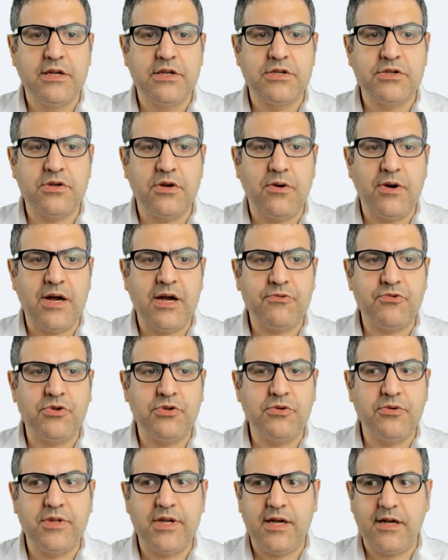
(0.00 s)
So how to
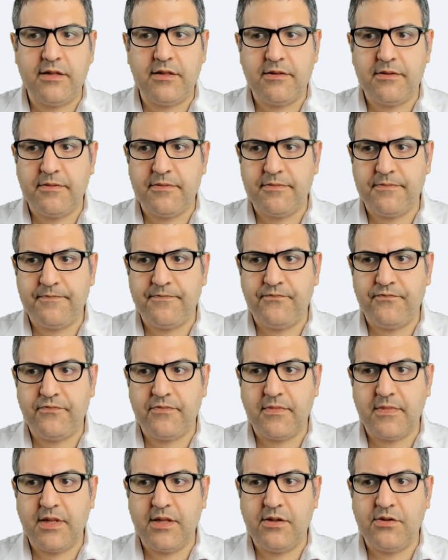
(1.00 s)
do that?
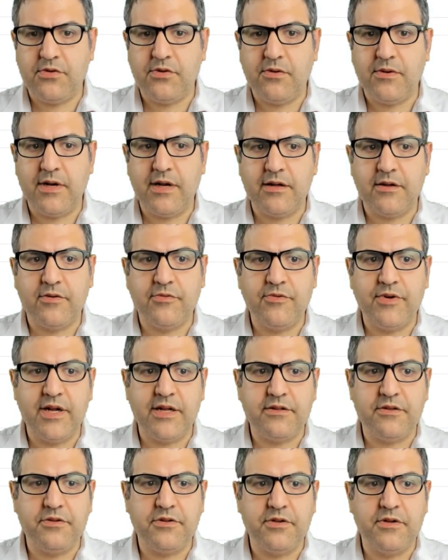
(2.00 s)
So I
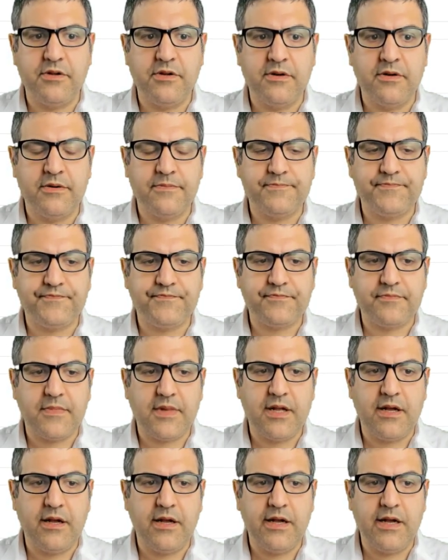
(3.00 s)
created here.
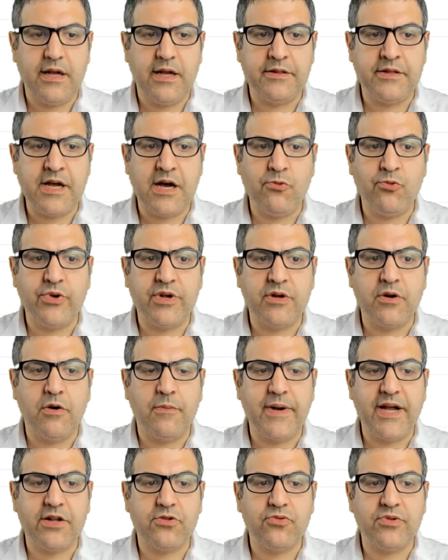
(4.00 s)
Now we go
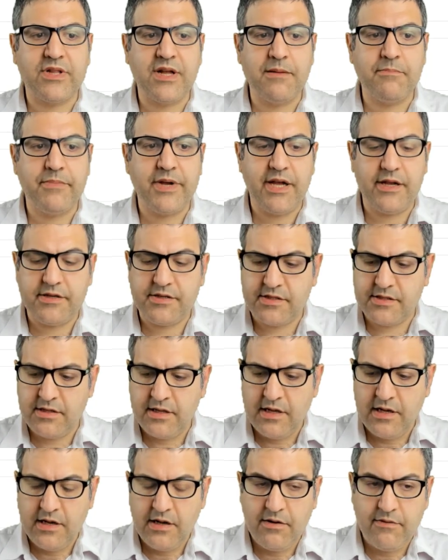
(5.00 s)
back to time-based
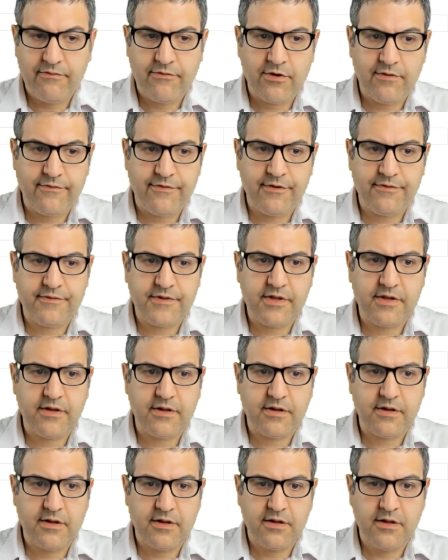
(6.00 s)
from
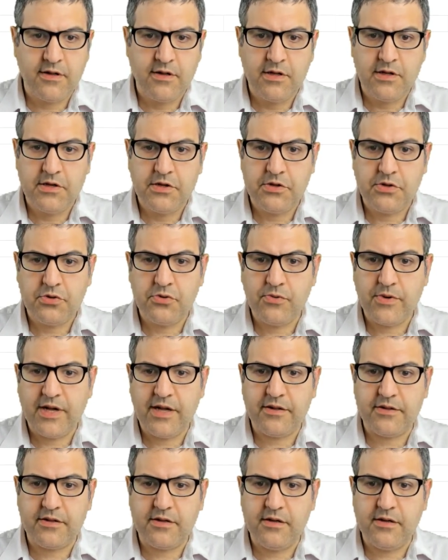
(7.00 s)
15 to
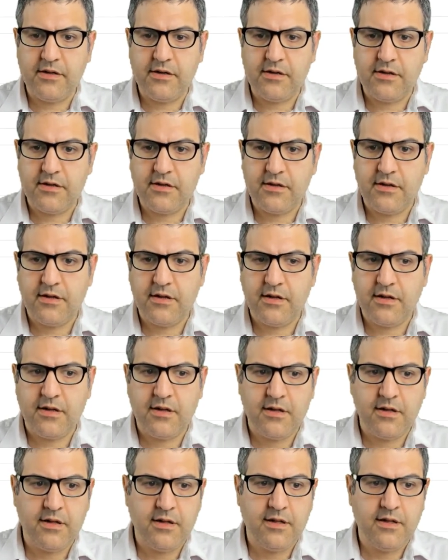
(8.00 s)
18
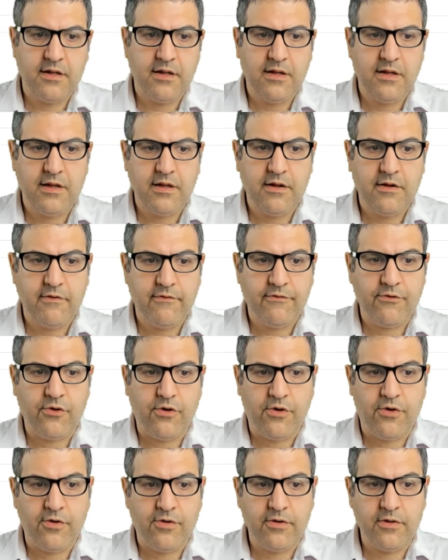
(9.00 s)
for
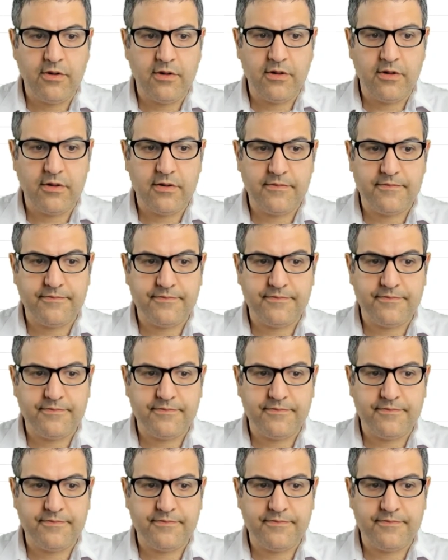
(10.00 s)
all